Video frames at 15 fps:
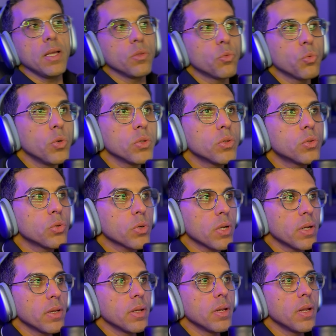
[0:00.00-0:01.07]
and want to
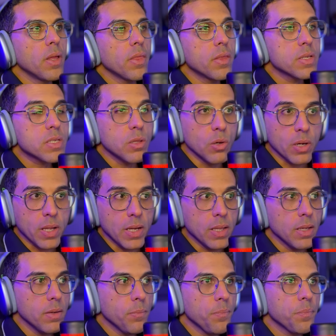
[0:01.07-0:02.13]
run this
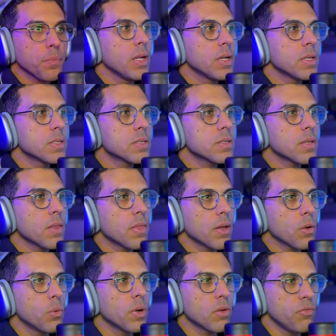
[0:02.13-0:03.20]
locally, here is the
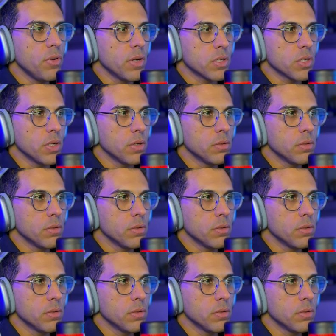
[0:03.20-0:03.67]
quick version.